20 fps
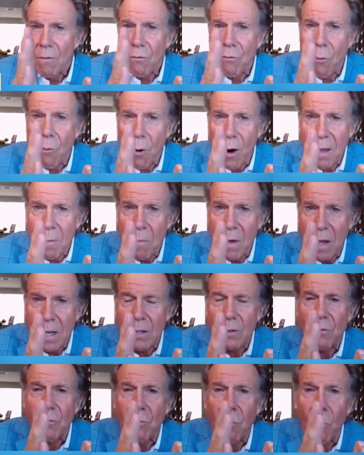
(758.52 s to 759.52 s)
40
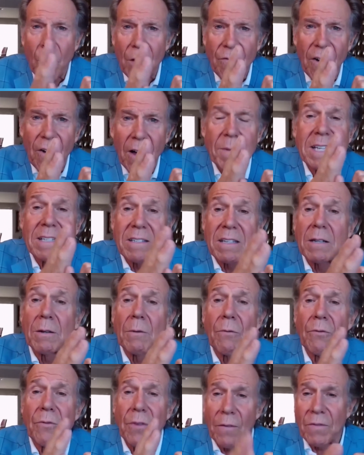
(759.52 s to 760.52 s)
minutes, 45 minutes. He's in
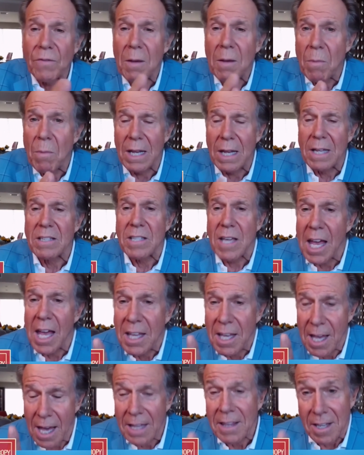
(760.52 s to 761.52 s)
the 50 minutes.
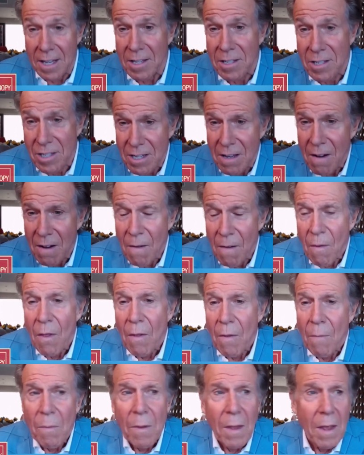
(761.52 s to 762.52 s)
And get this,
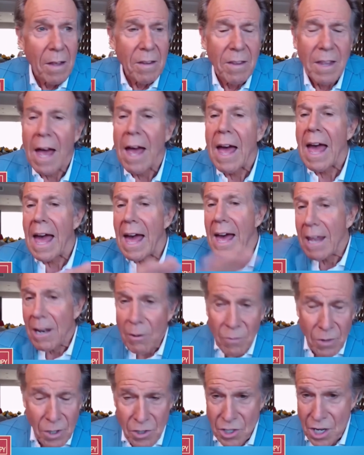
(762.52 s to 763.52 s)
the head
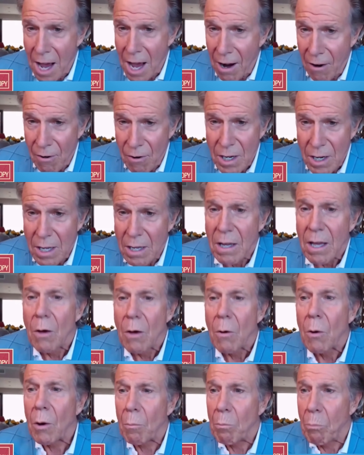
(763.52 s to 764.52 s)
of the charity
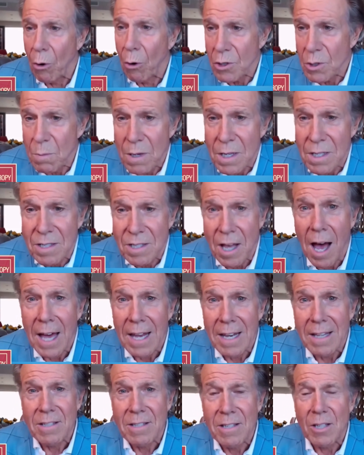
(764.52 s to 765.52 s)
pulls me
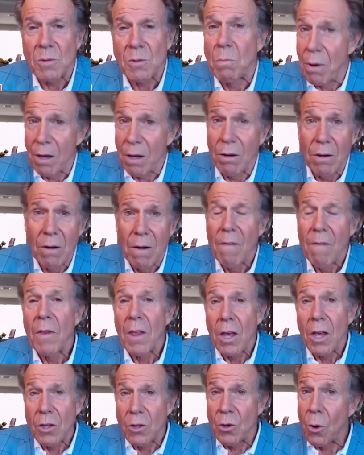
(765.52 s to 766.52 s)
aside and says, Bill,
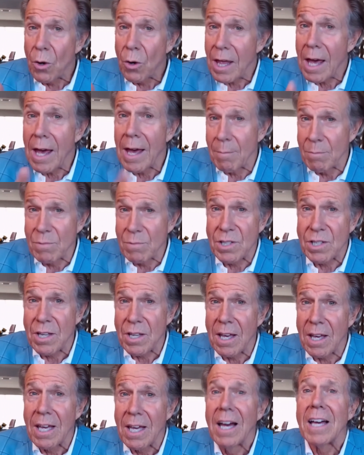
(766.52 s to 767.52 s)
you're the
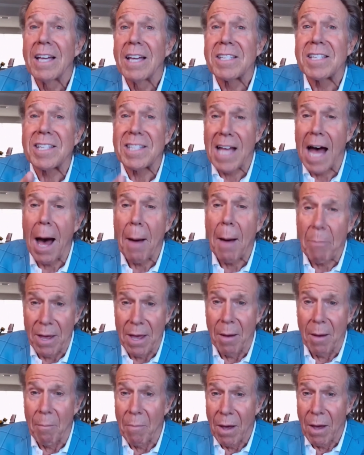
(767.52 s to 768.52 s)
MC. Stop
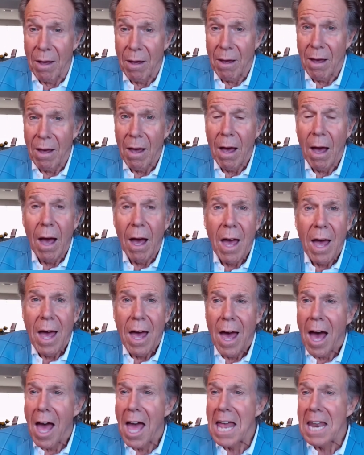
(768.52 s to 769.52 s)
him.
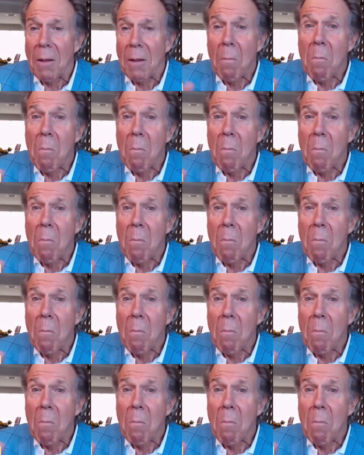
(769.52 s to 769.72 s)
Yes.